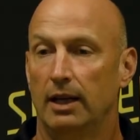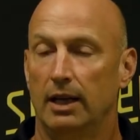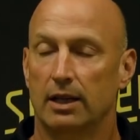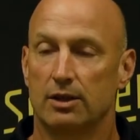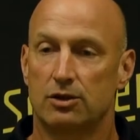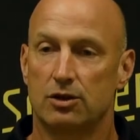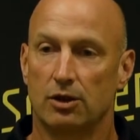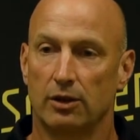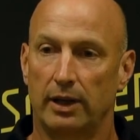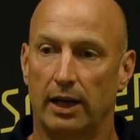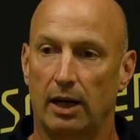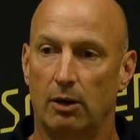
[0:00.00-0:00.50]

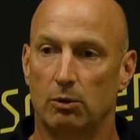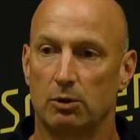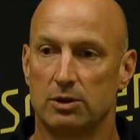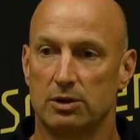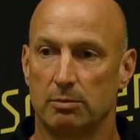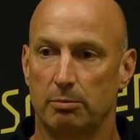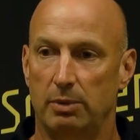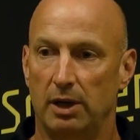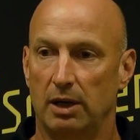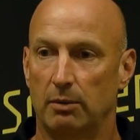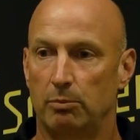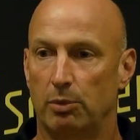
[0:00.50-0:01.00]
And so that
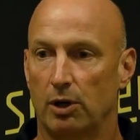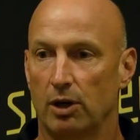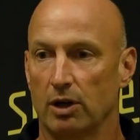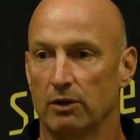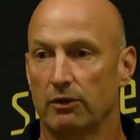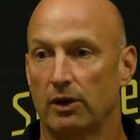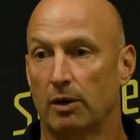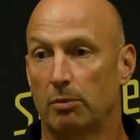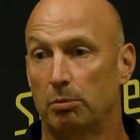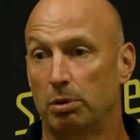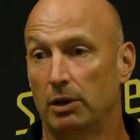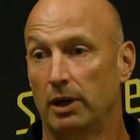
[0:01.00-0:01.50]
was a big part
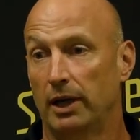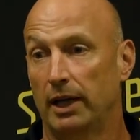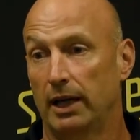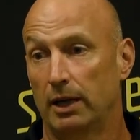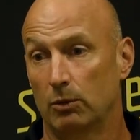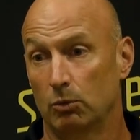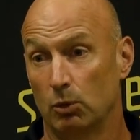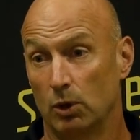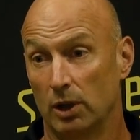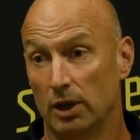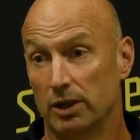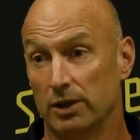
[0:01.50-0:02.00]
of our
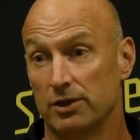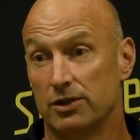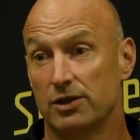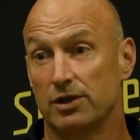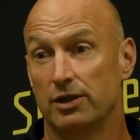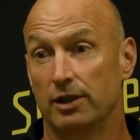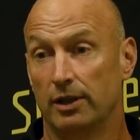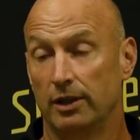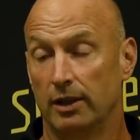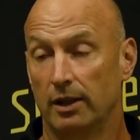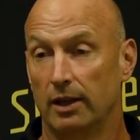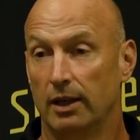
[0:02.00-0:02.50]
plan
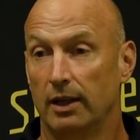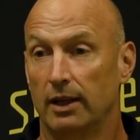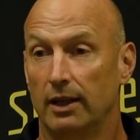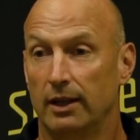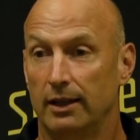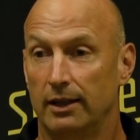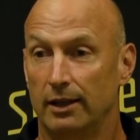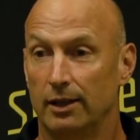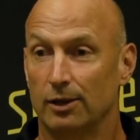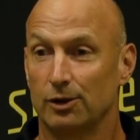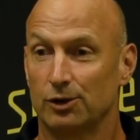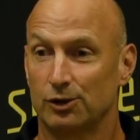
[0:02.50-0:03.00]
was,
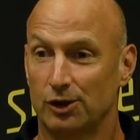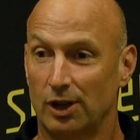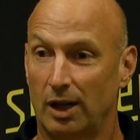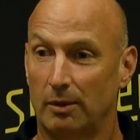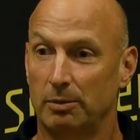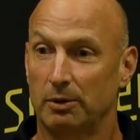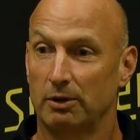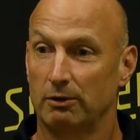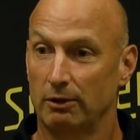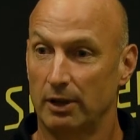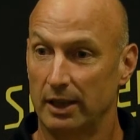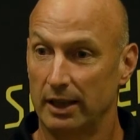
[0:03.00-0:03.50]
you know,
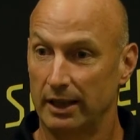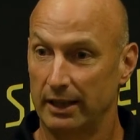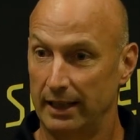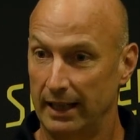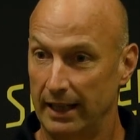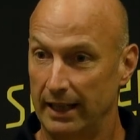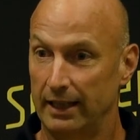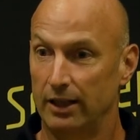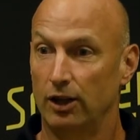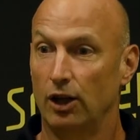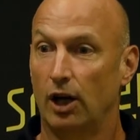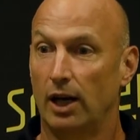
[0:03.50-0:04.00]
stopping a run and
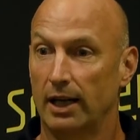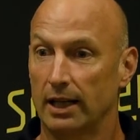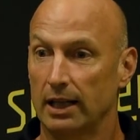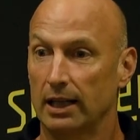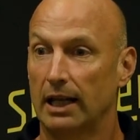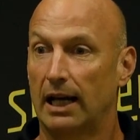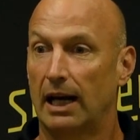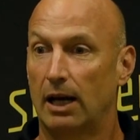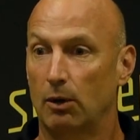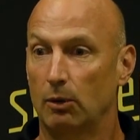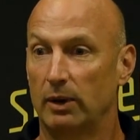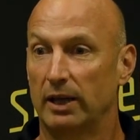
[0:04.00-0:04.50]
then not
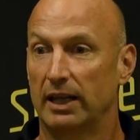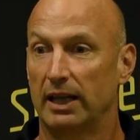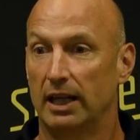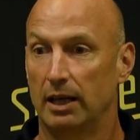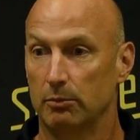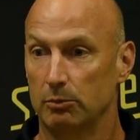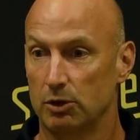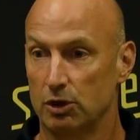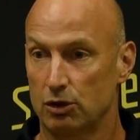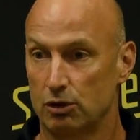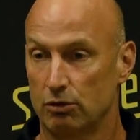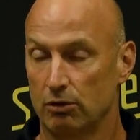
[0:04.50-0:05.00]
allowing
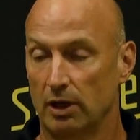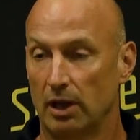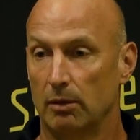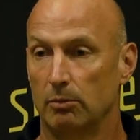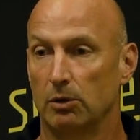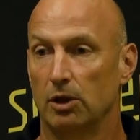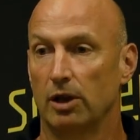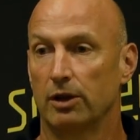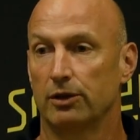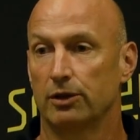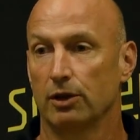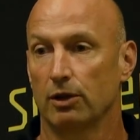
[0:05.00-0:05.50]
him to
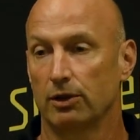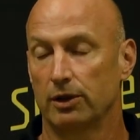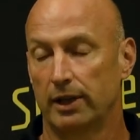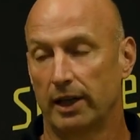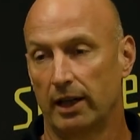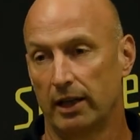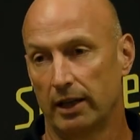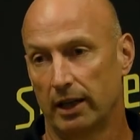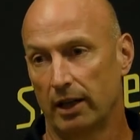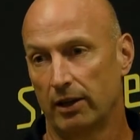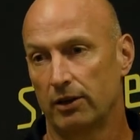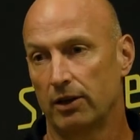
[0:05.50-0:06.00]
scramble on third
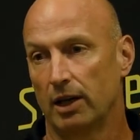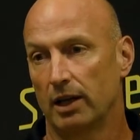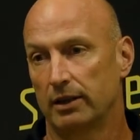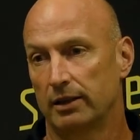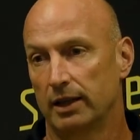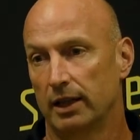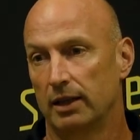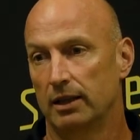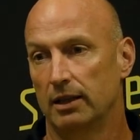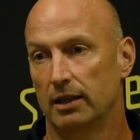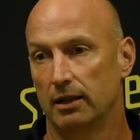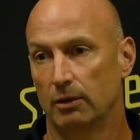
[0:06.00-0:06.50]
down. And I thought
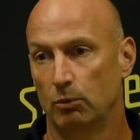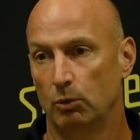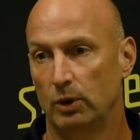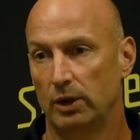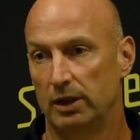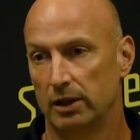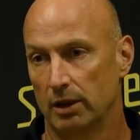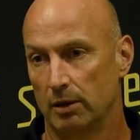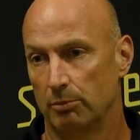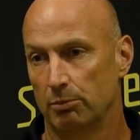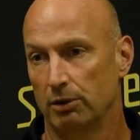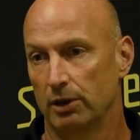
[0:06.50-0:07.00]
we
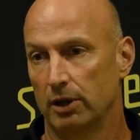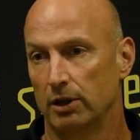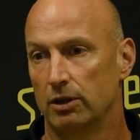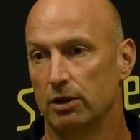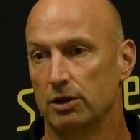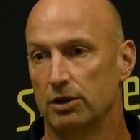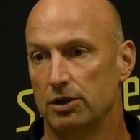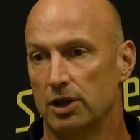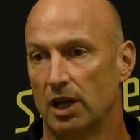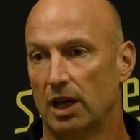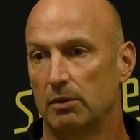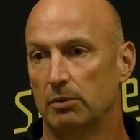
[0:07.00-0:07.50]
did a pretty
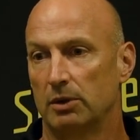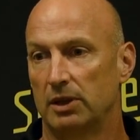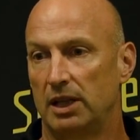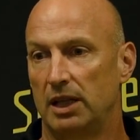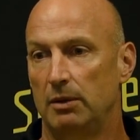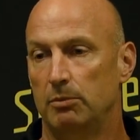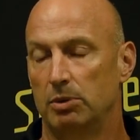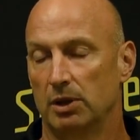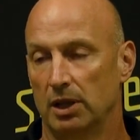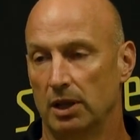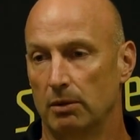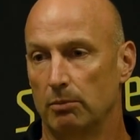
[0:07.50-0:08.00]
good job of
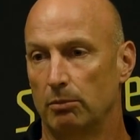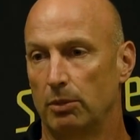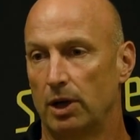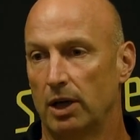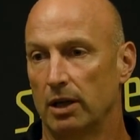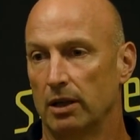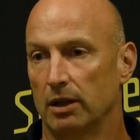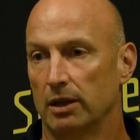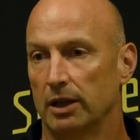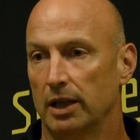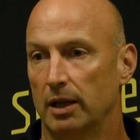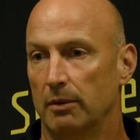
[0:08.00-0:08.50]
keeping him
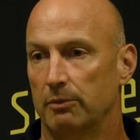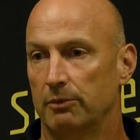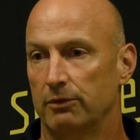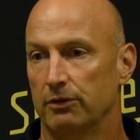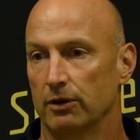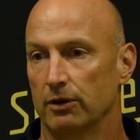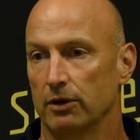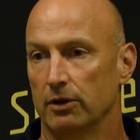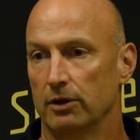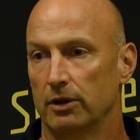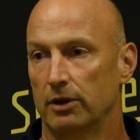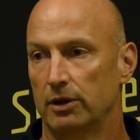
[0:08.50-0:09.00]
bottled up
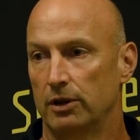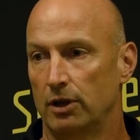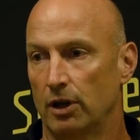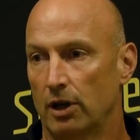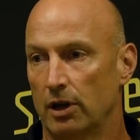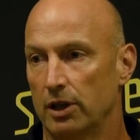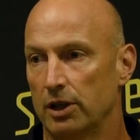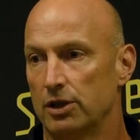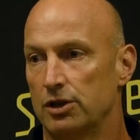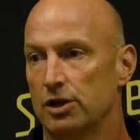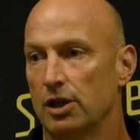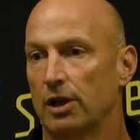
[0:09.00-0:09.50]
for
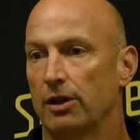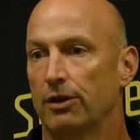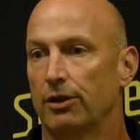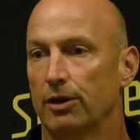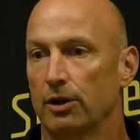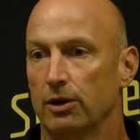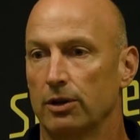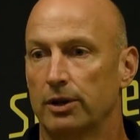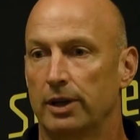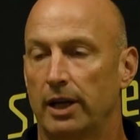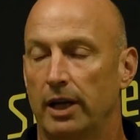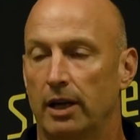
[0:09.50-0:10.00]
yardage on
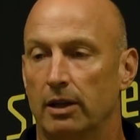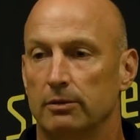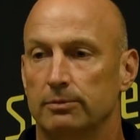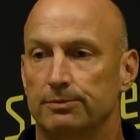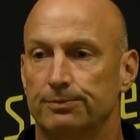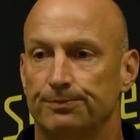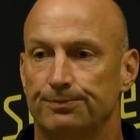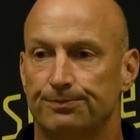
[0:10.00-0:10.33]
third down.